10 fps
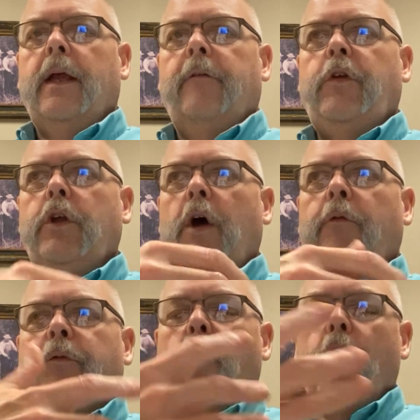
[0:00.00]
If you go
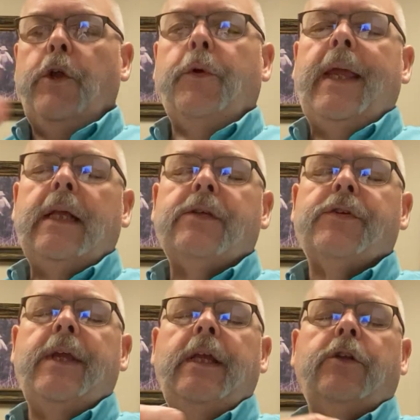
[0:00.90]
from where you can't
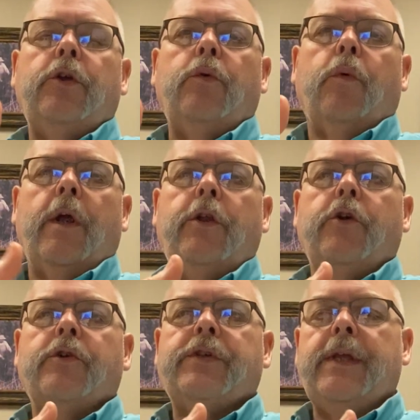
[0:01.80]
see to where
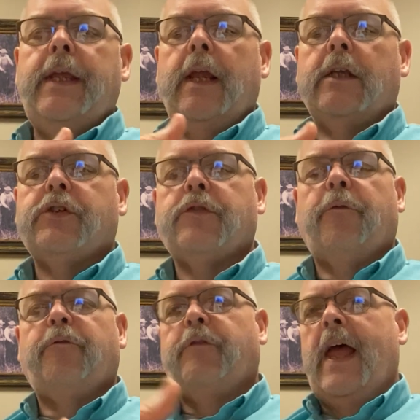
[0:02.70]
you're seeing
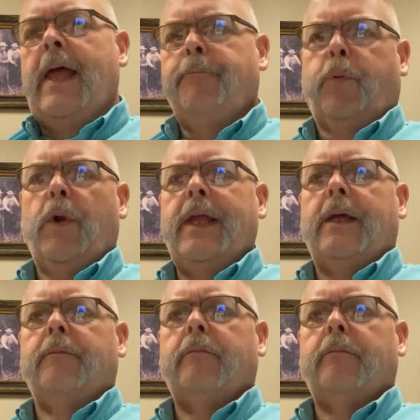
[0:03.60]
fine print,